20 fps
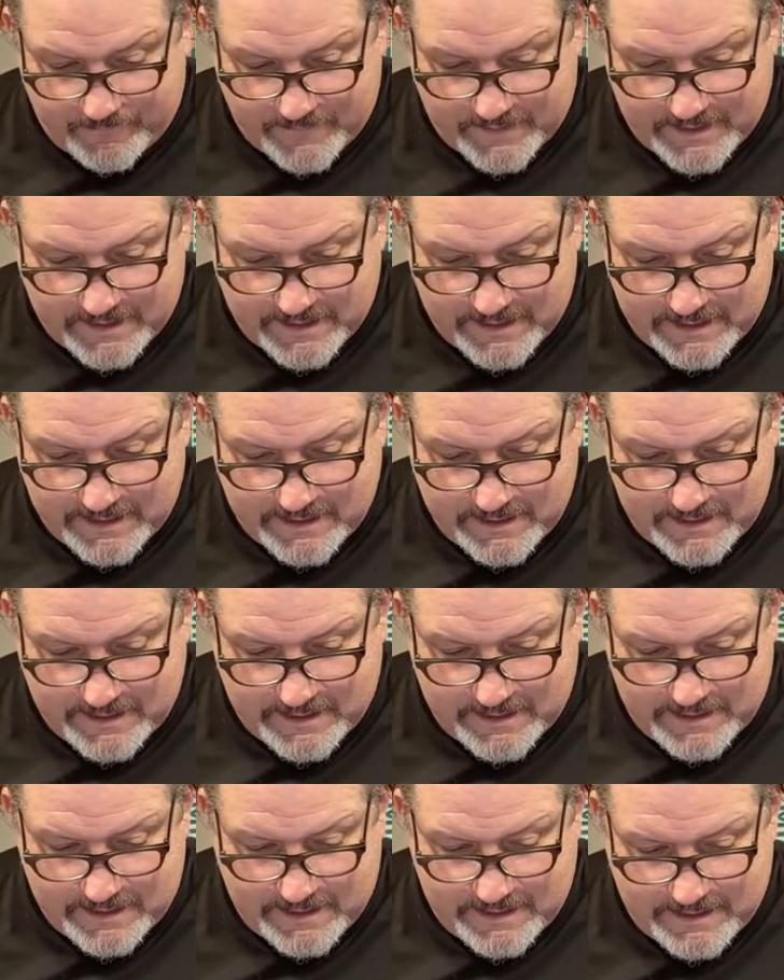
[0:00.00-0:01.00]

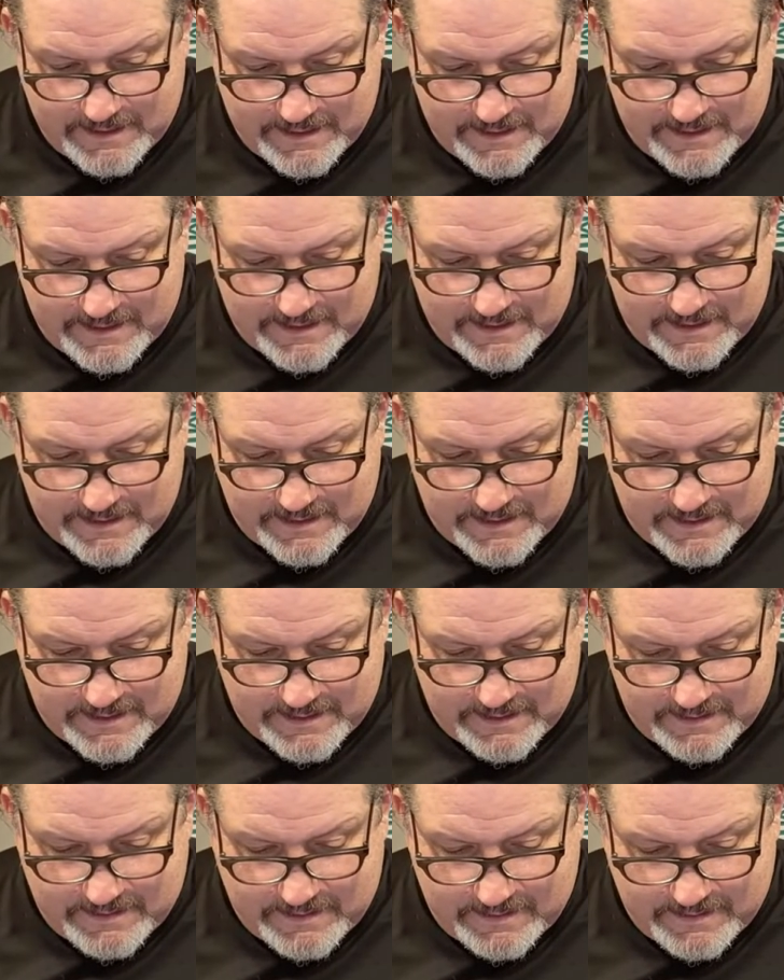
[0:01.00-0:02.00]

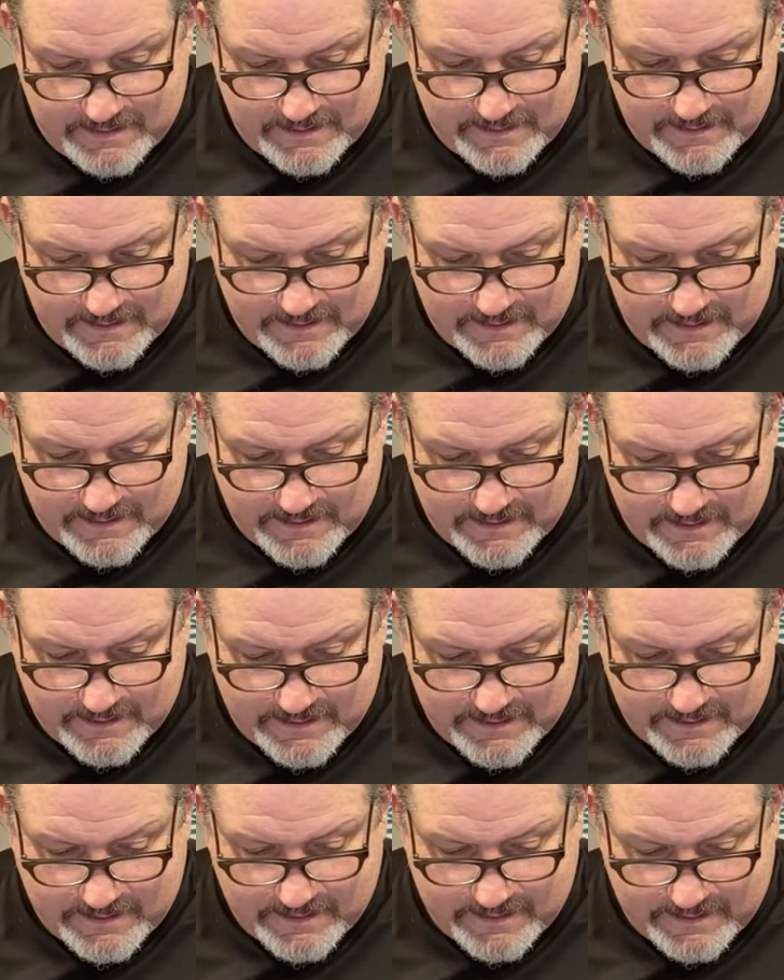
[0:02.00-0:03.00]

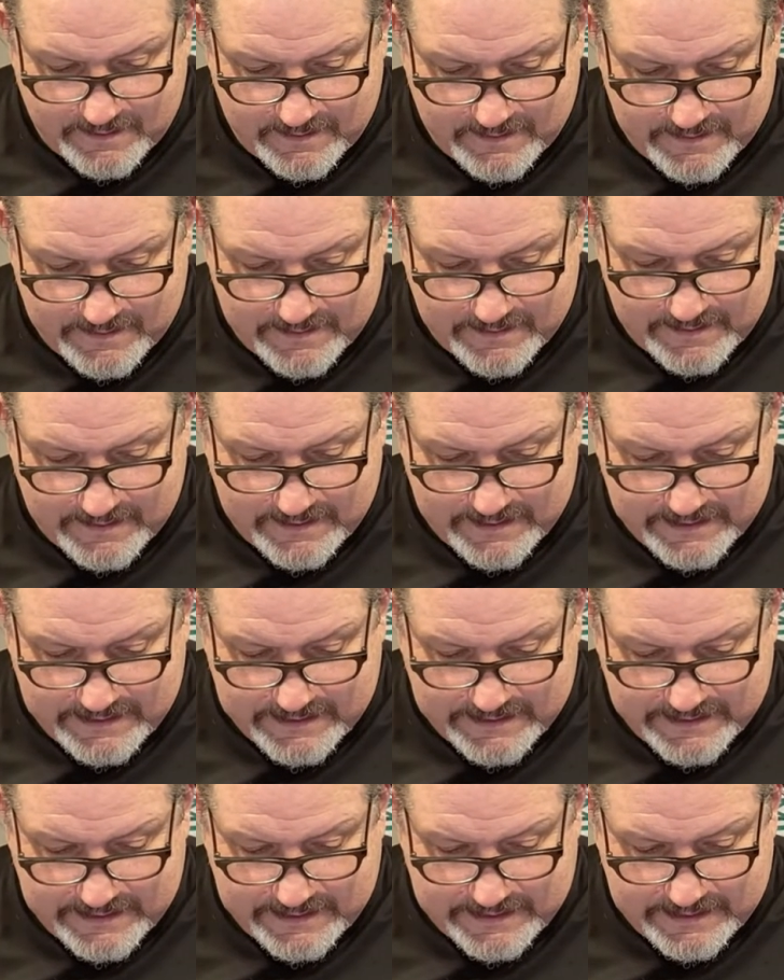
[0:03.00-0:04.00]

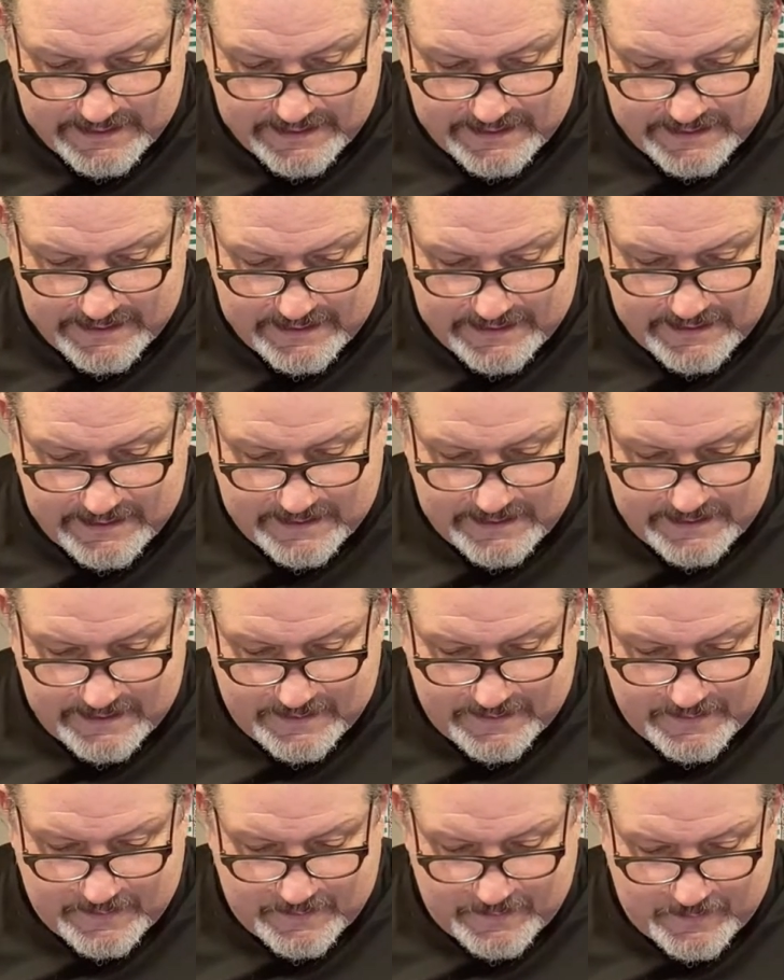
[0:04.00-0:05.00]

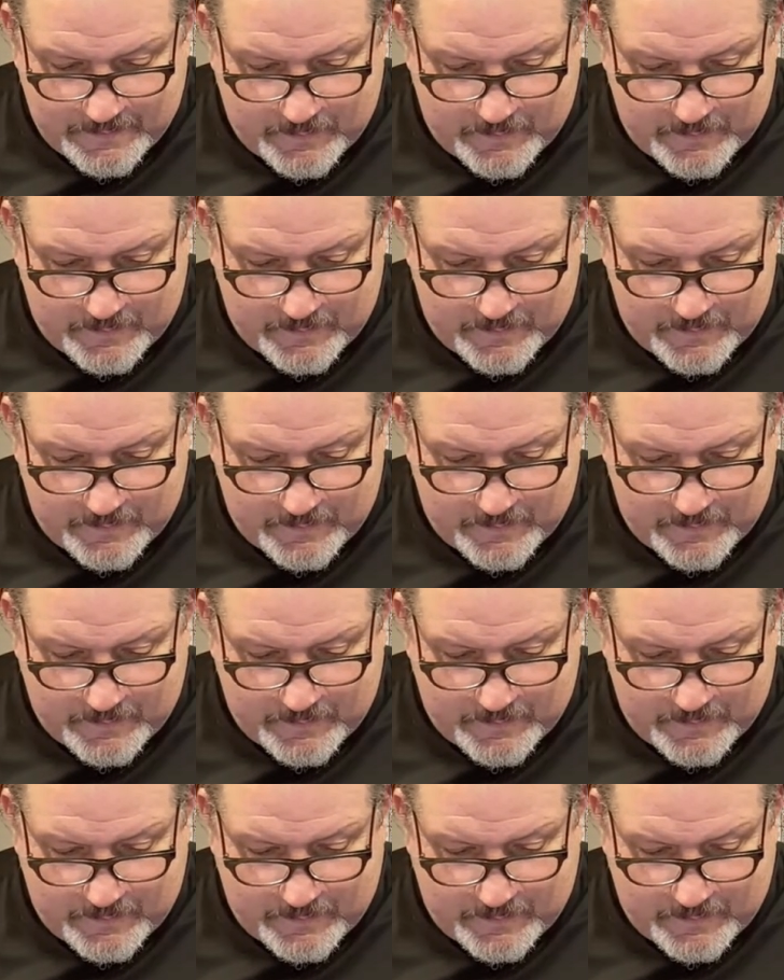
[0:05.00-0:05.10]
(silence)